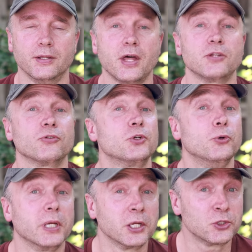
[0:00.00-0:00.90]
Thanks for
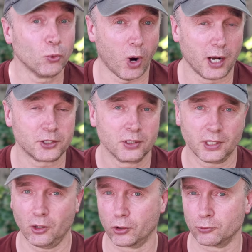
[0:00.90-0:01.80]
tuning in to watch
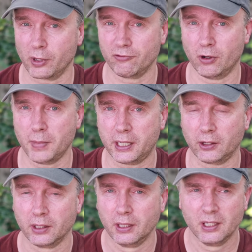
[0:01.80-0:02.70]
The Ordinary
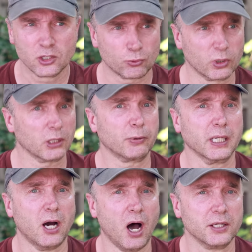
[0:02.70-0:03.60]
Filmmaker. It's really,
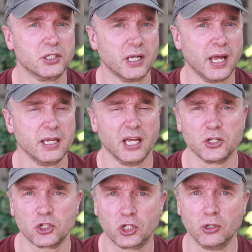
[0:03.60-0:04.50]
really hot today.
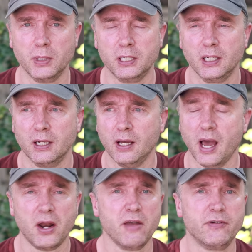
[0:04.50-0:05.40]
It's humid
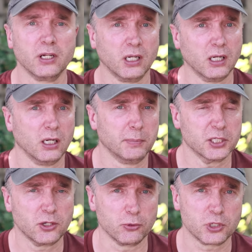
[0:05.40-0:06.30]
and I feel a little
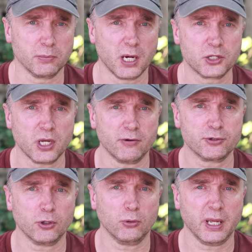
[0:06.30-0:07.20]
bit toasty myself.
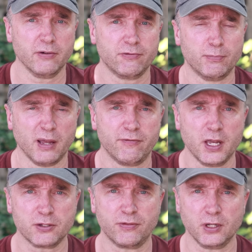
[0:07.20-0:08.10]
So if my
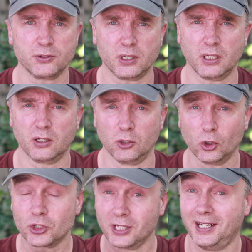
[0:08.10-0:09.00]
face
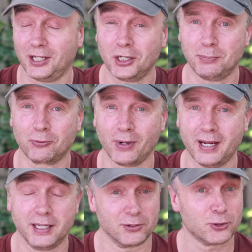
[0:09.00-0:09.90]
looks a little bit
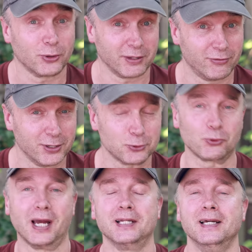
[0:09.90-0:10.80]
red, it certainly feels
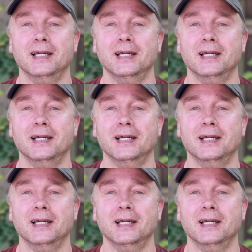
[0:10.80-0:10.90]
red.